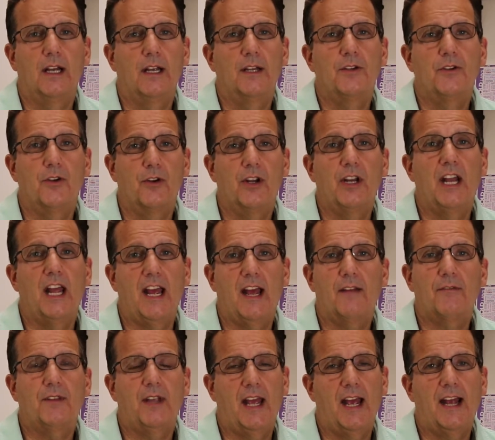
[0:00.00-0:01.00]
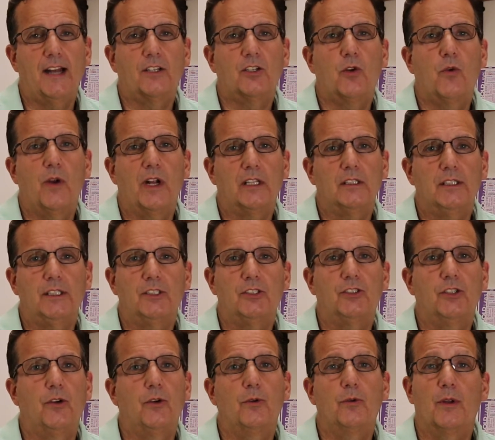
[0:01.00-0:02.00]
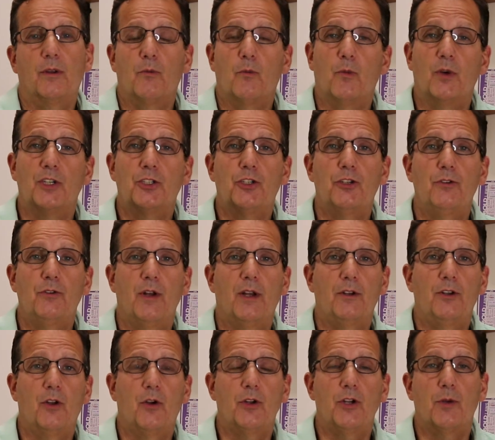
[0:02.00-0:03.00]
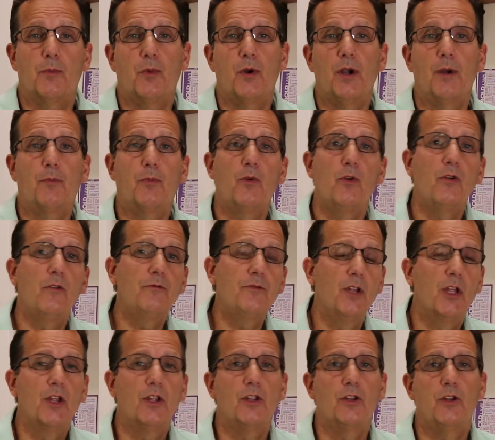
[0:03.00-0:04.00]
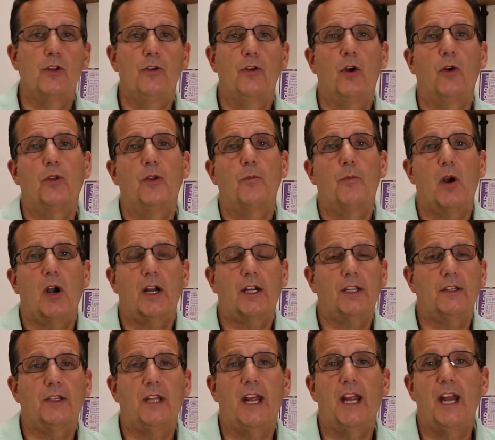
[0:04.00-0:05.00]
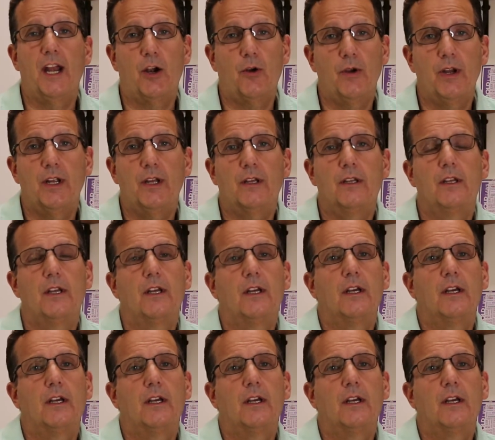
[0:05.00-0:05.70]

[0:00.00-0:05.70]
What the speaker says: you're going to have to act quickly. So once you know you're pre-approved, you know the market, the area,